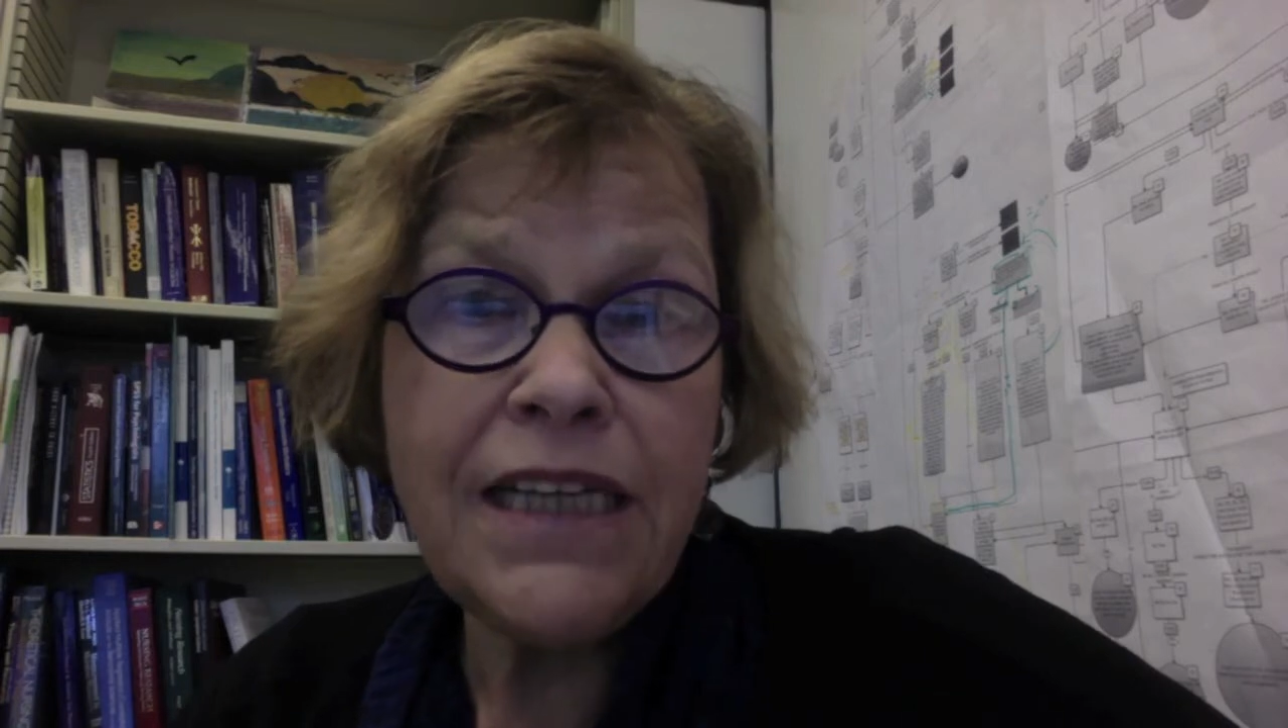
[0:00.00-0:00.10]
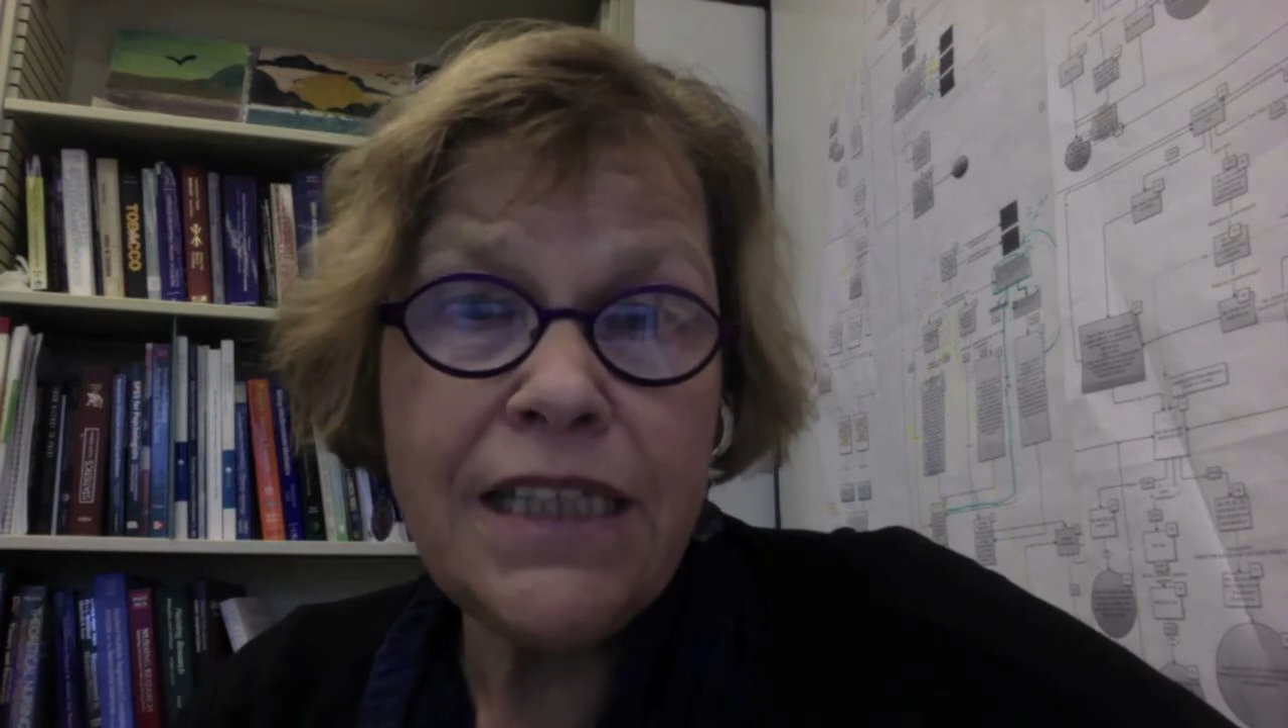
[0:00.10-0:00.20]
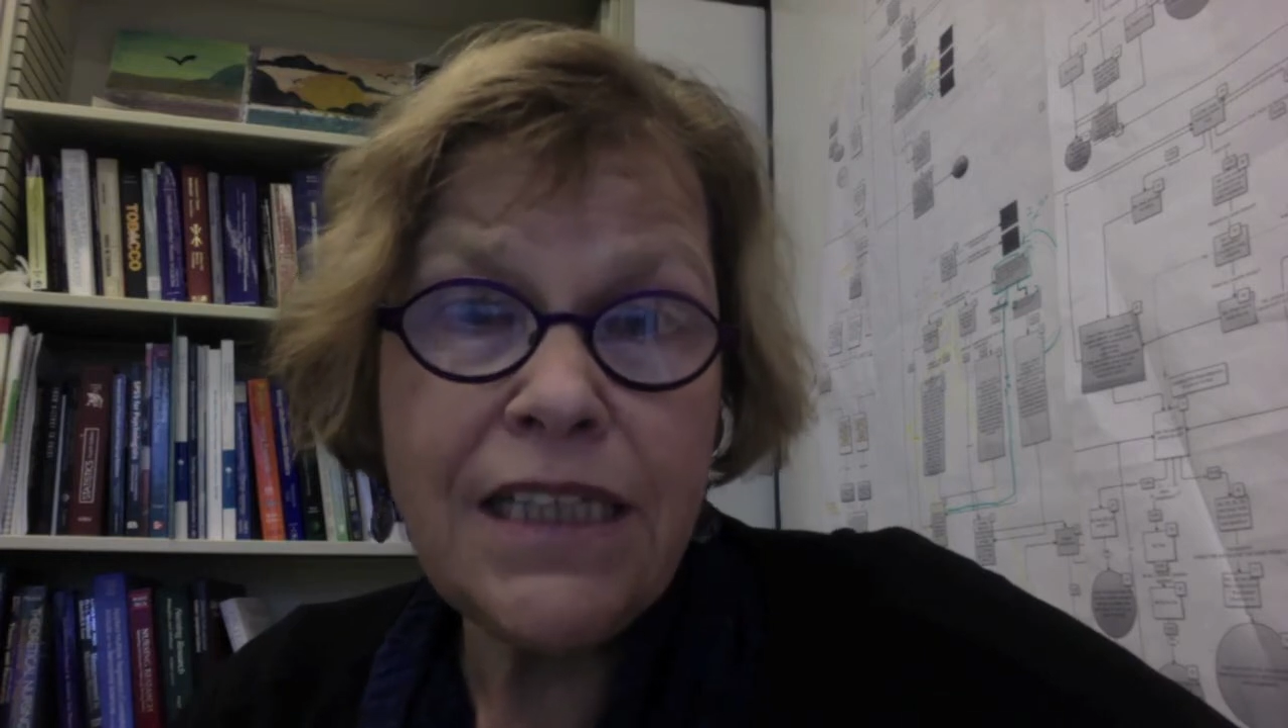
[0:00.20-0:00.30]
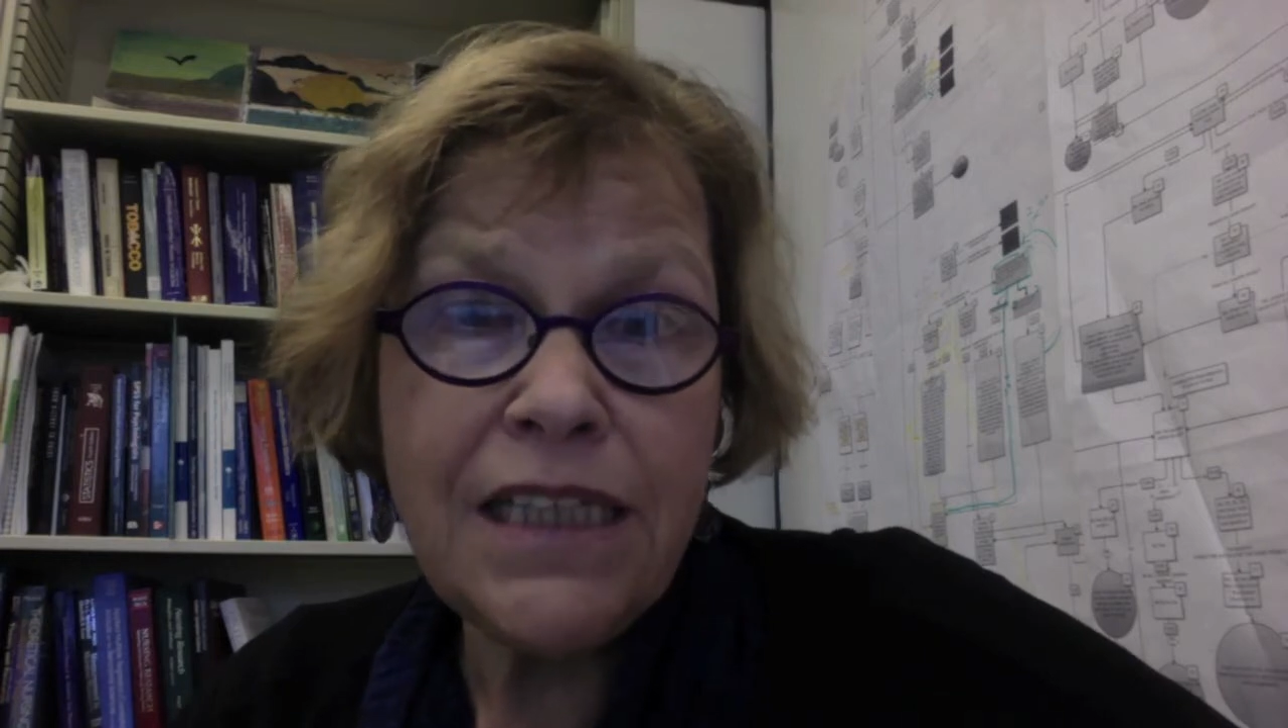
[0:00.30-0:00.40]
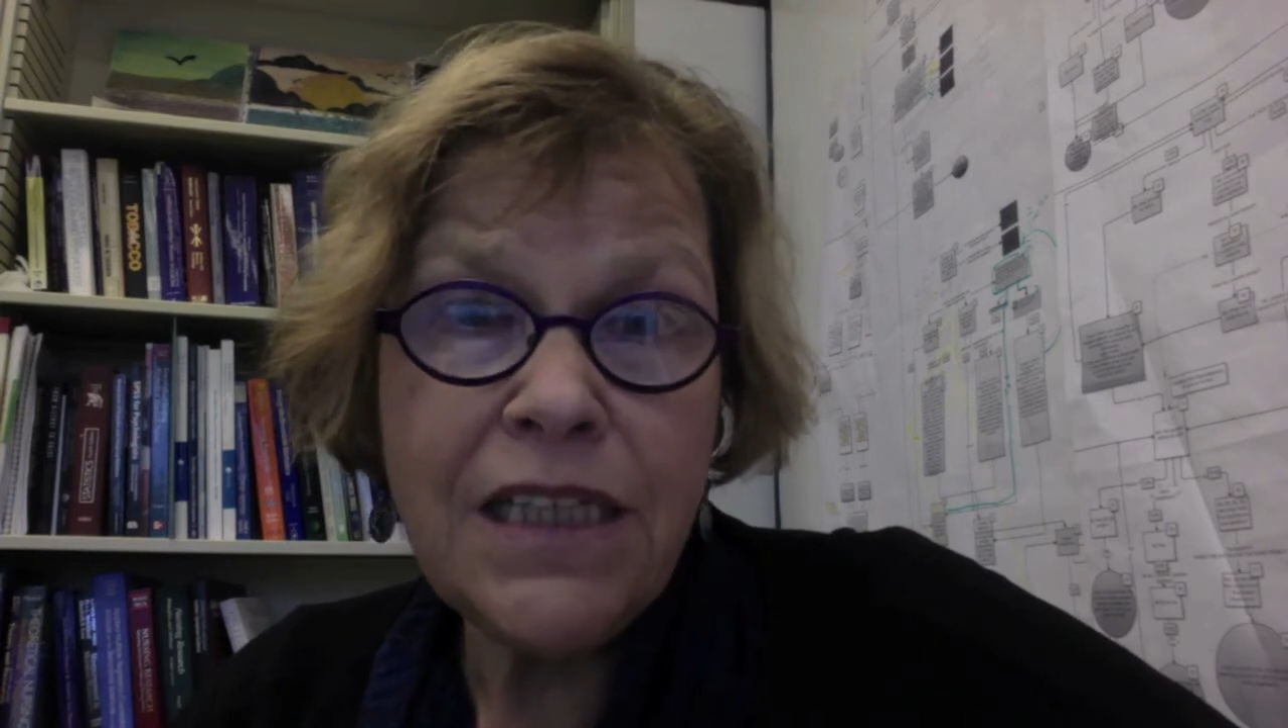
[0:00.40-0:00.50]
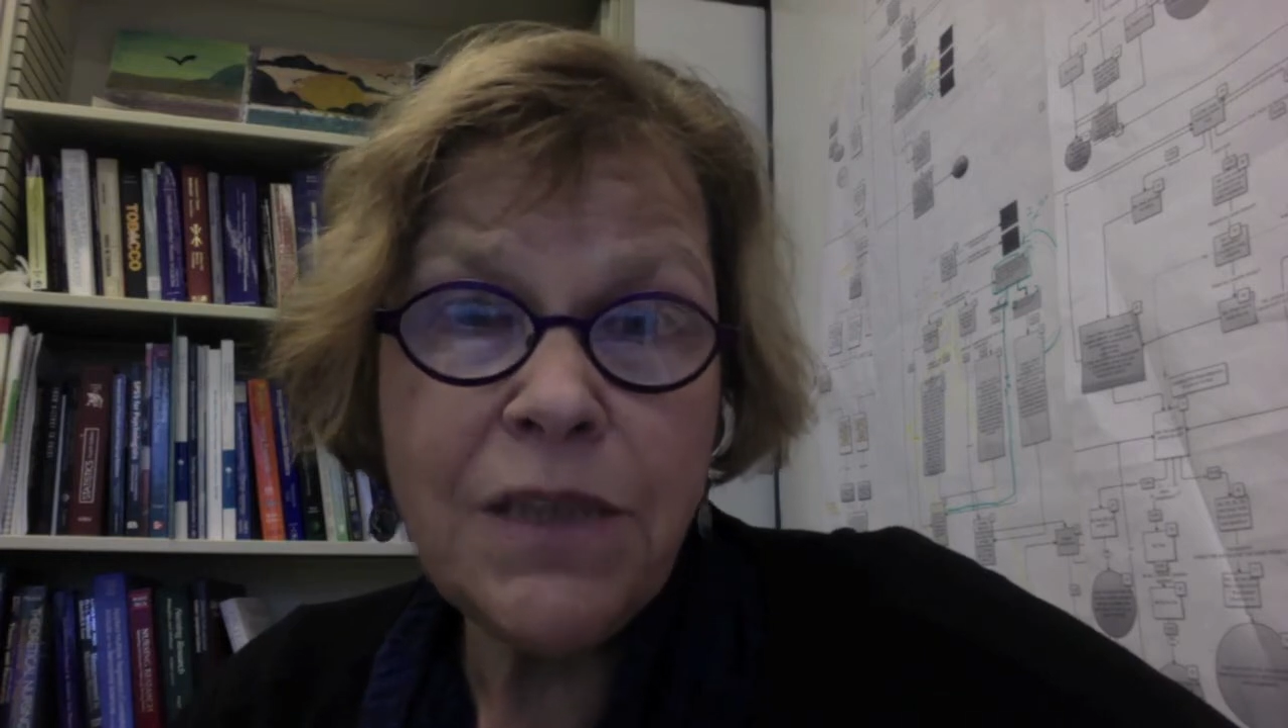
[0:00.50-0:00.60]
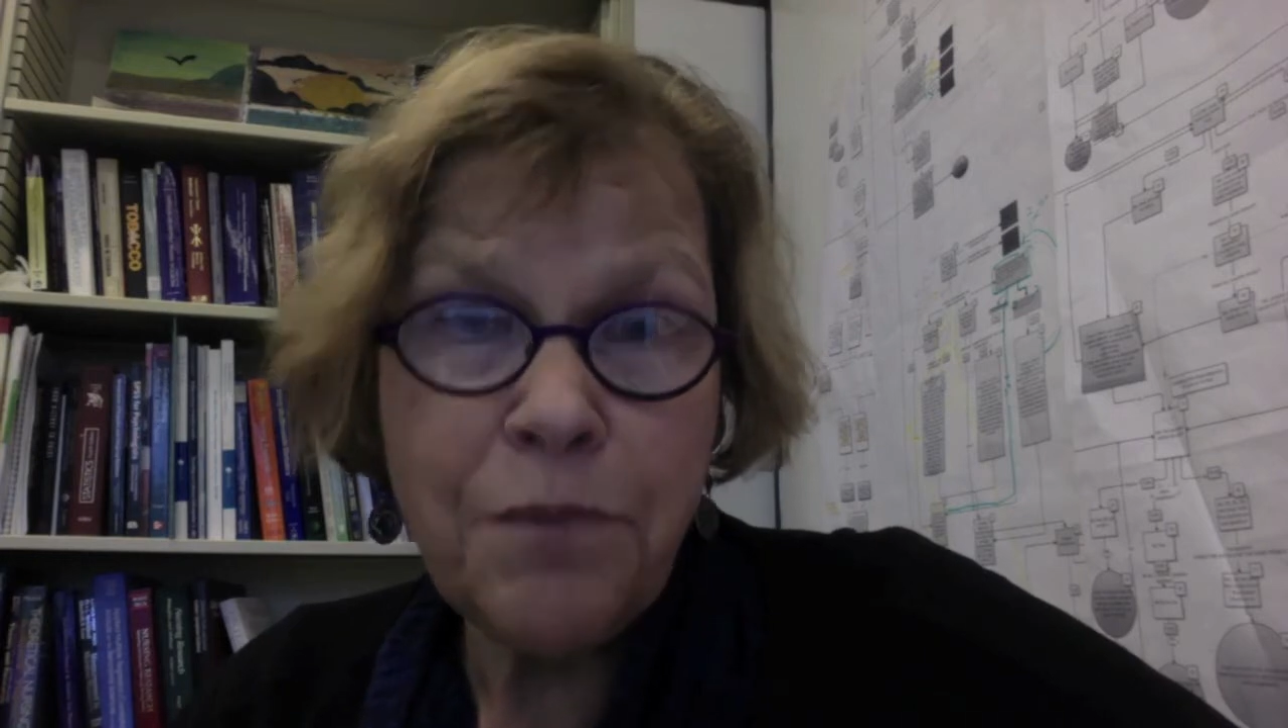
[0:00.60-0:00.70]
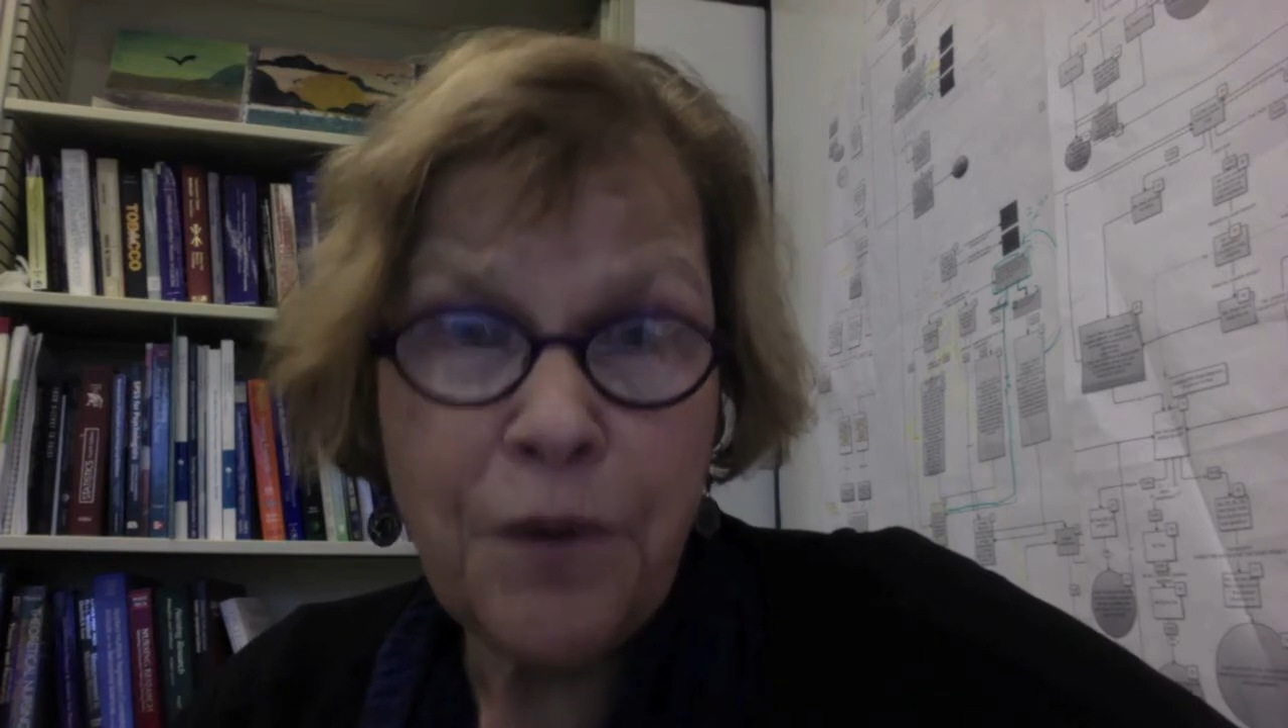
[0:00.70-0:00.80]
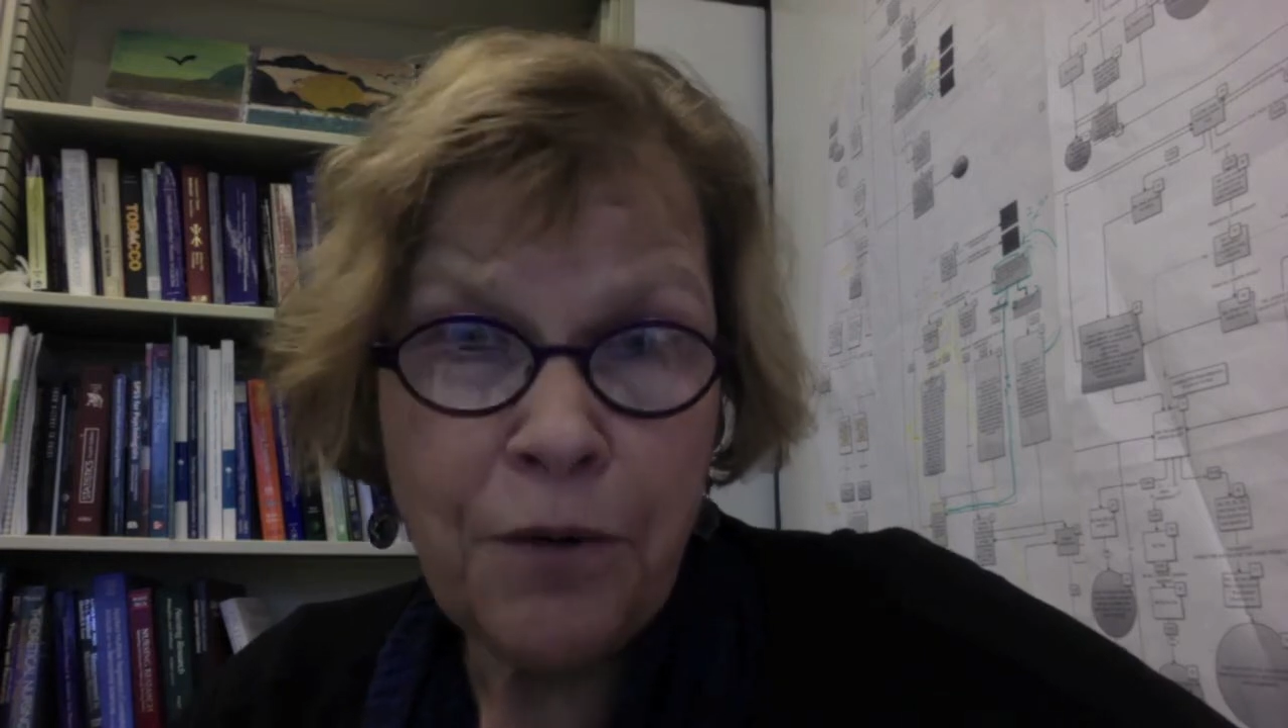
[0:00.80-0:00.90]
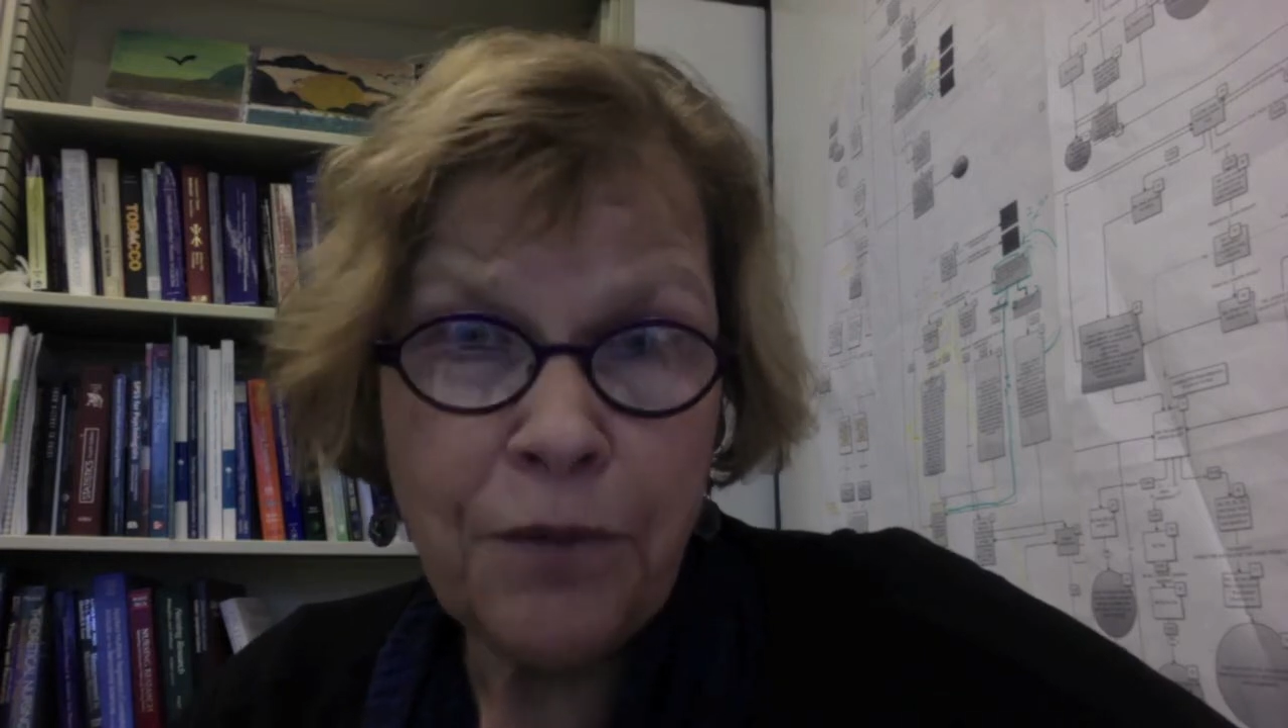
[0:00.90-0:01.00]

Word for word: Disease pro